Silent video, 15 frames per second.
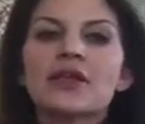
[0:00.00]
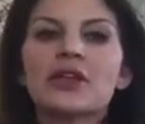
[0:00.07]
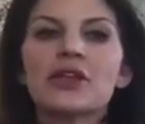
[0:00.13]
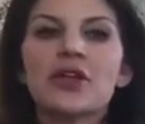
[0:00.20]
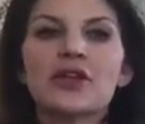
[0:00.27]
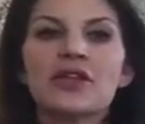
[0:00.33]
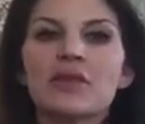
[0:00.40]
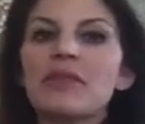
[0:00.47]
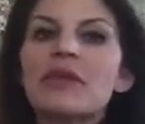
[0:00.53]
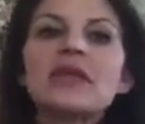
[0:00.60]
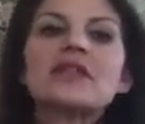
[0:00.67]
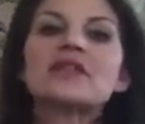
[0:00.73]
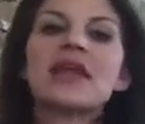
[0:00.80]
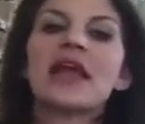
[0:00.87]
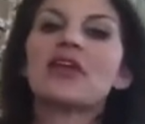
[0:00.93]
something
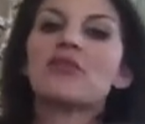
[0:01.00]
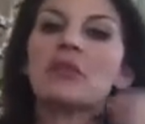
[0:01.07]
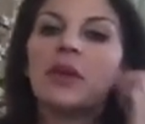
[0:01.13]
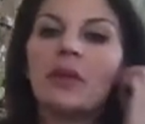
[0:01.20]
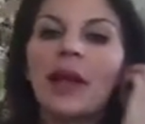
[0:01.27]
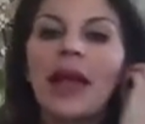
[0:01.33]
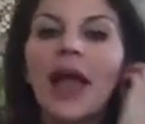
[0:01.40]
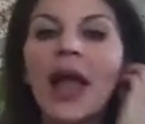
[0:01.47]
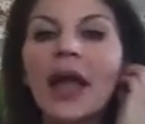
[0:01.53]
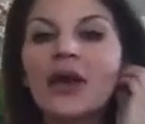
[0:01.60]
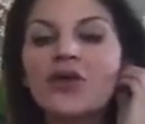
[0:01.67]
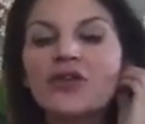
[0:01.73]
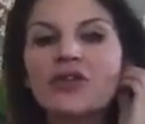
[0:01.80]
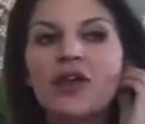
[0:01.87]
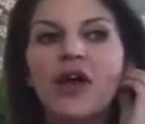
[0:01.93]
inside of me, my
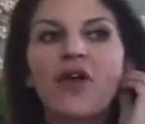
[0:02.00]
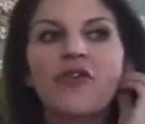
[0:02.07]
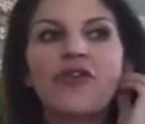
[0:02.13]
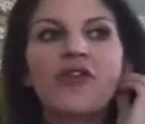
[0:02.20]
higher self,